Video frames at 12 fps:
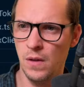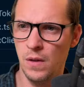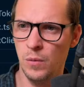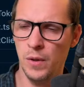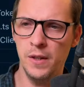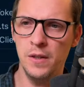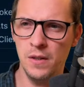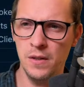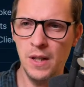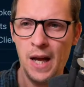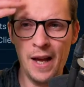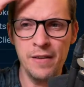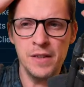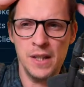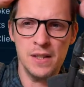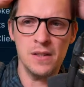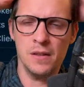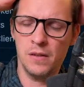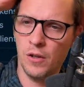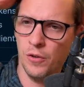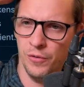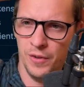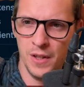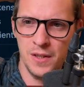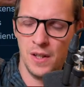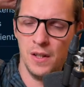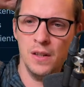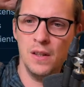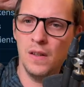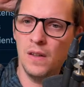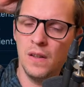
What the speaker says: Well, it doesn't have an exit code, does it?